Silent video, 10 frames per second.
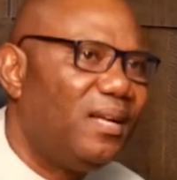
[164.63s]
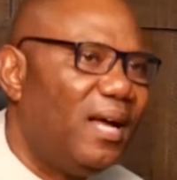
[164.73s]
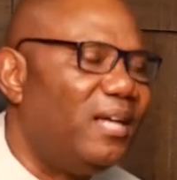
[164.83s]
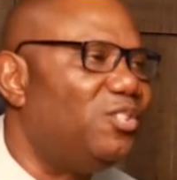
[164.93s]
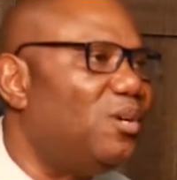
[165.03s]

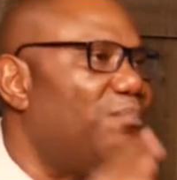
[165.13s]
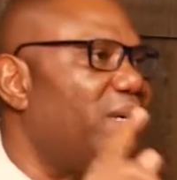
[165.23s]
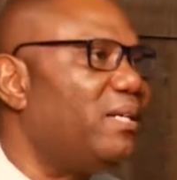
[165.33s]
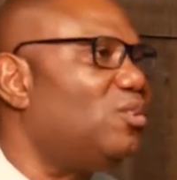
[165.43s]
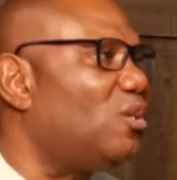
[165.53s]
And you don't
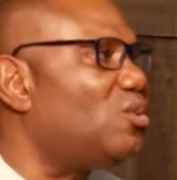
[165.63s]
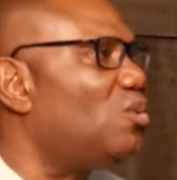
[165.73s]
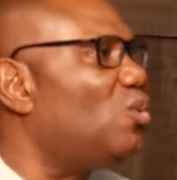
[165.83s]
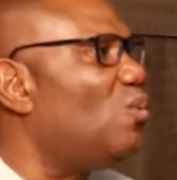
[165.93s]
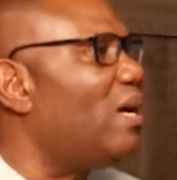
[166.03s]
bring a
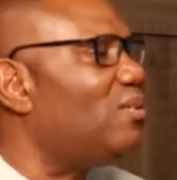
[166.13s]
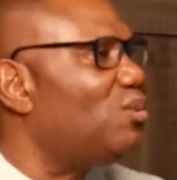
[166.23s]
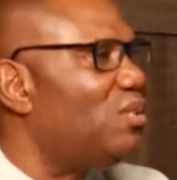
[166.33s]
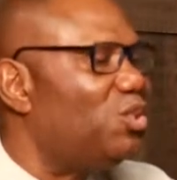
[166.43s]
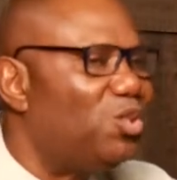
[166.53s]
doctor to go and
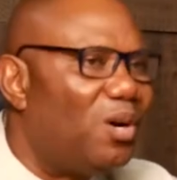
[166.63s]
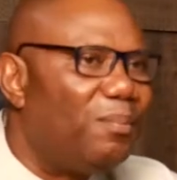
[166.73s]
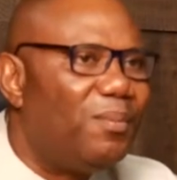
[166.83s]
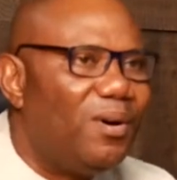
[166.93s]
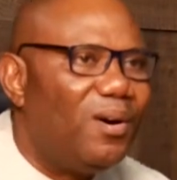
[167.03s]
do the job